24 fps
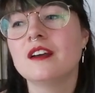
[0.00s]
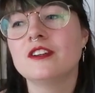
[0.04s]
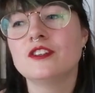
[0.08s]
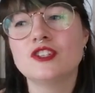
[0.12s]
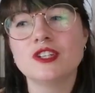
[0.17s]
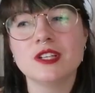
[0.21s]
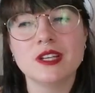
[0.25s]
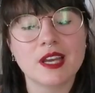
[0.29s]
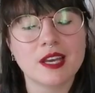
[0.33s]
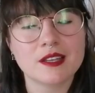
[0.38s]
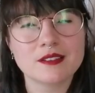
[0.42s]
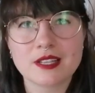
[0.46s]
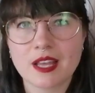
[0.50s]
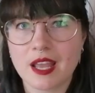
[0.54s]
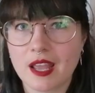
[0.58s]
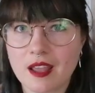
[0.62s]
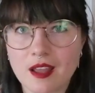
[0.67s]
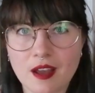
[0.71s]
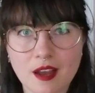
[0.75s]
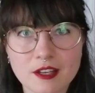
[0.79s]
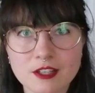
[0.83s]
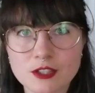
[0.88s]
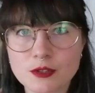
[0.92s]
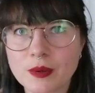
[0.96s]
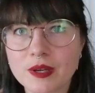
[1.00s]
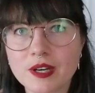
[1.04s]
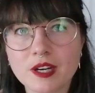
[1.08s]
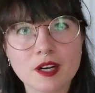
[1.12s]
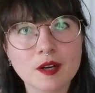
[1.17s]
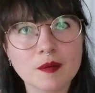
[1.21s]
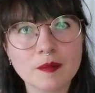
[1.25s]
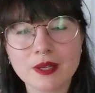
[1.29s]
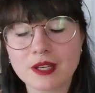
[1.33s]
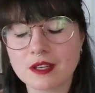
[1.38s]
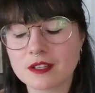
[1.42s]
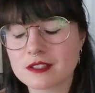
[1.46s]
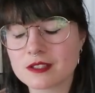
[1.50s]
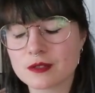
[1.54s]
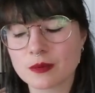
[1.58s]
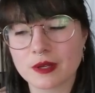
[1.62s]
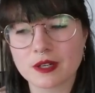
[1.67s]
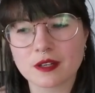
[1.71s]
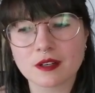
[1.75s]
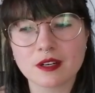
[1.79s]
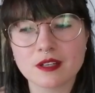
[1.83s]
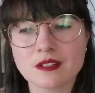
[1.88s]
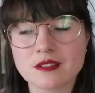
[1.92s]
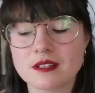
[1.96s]
she gets hate on twitter because
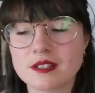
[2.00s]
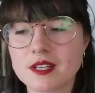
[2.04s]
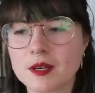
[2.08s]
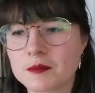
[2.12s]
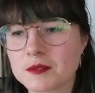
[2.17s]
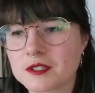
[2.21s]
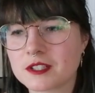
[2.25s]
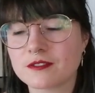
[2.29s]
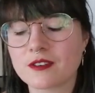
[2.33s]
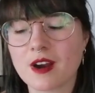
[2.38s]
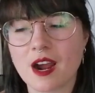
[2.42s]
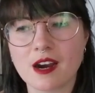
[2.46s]
twitter is a dumpster